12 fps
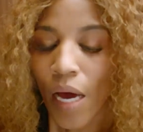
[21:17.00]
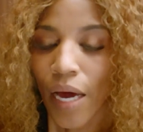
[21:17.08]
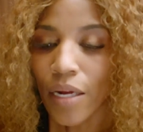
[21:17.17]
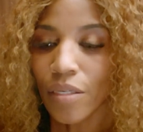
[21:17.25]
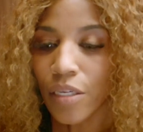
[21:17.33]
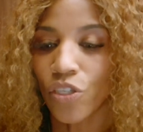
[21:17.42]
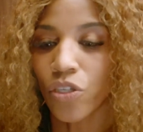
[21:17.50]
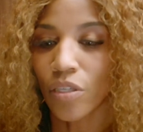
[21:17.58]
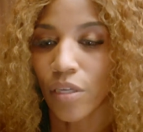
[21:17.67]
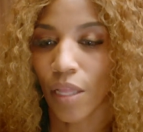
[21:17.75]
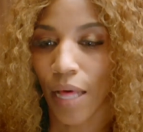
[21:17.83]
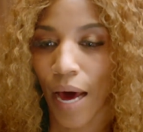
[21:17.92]
In addition
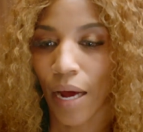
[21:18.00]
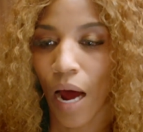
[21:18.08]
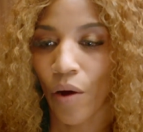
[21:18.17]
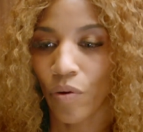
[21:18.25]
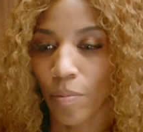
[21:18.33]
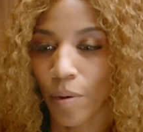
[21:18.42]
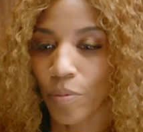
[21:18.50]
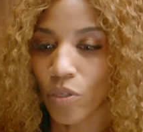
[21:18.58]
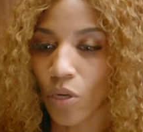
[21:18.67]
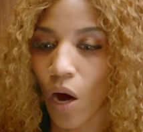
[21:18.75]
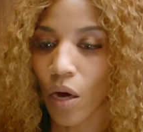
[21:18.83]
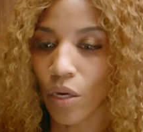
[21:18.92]
to that, I remember
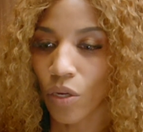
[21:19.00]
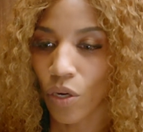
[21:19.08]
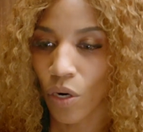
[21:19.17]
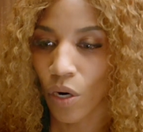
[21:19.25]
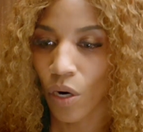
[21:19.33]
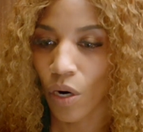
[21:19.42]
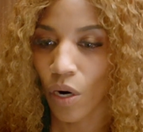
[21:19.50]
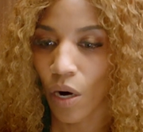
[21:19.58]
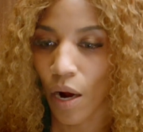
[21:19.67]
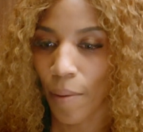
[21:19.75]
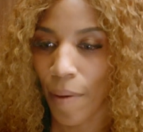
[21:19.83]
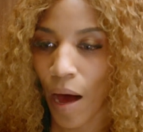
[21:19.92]
talking to her
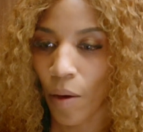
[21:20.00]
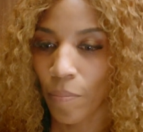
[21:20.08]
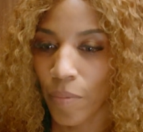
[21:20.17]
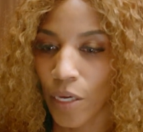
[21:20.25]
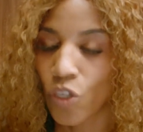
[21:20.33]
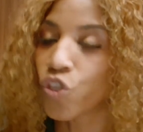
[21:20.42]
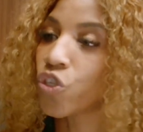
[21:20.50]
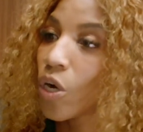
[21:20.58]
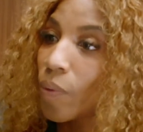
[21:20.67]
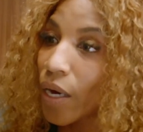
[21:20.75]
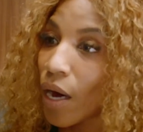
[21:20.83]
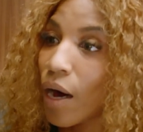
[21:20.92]
about me
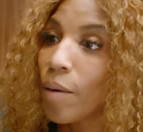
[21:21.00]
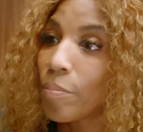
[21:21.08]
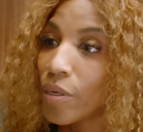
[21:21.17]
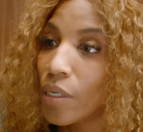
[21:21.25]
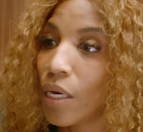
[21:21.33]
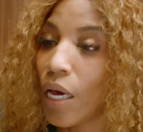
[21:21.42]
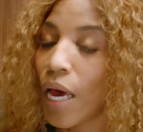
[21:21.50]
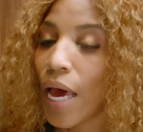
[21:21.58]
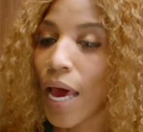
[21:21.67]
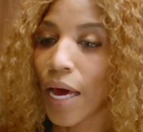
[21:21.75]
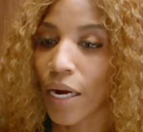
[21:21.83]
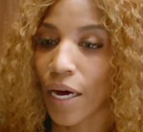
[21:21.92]
showing up.
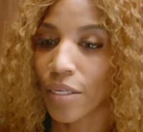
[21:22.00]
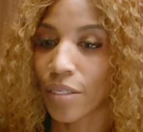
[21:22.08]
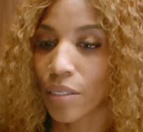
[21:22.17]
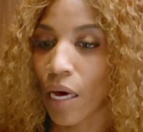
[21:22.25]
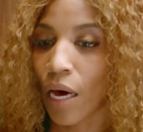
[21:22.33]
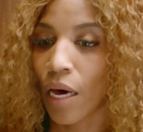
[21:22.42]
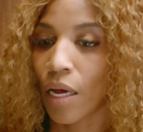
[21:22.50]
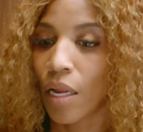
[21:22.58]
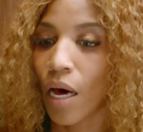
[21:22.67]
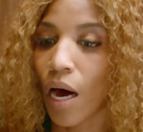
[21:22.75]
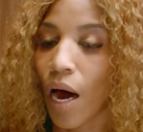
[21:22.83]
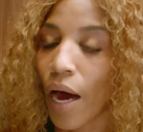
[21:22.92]
And I
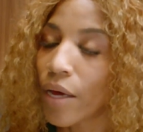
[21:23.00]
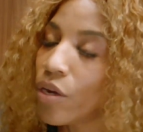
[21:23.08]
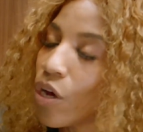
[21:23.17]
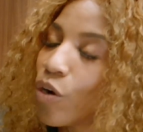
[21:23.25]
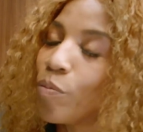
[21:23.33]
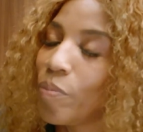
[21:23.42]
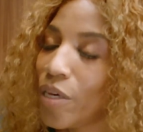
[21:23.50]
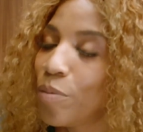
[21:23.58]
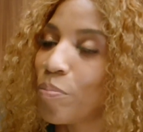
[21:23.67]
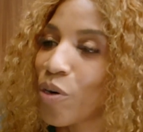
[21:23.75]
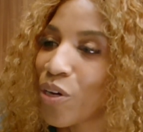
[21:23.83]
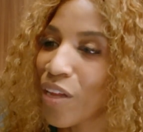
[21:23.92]
said, I know
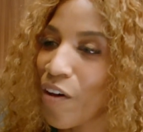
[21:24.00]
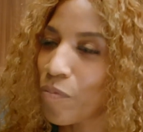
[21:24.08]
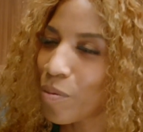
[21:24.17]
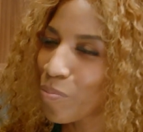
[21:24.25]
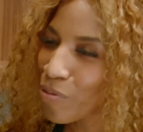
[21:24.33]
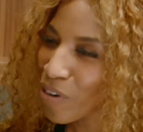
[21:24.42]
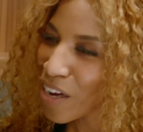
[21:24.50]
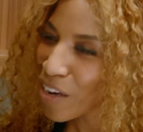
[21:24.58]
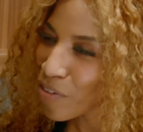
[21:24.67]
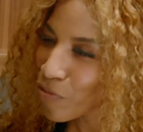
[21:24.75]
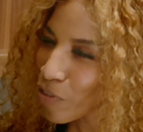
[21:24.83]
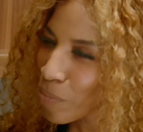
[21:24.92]
people have been
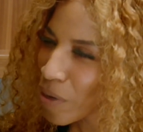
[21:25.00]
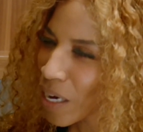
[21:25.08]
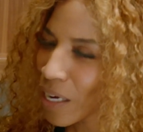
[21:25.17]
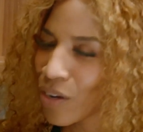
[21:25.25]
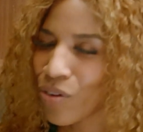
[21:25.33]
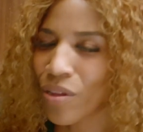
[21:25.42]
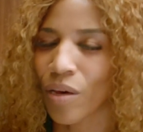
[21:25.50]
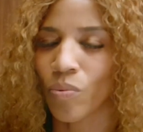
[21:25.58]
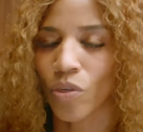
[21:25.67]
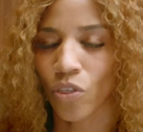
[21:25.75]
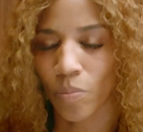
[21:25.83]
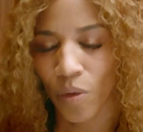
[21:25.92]
praying for me. I know they
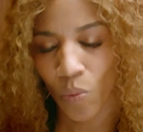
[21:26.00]
wish me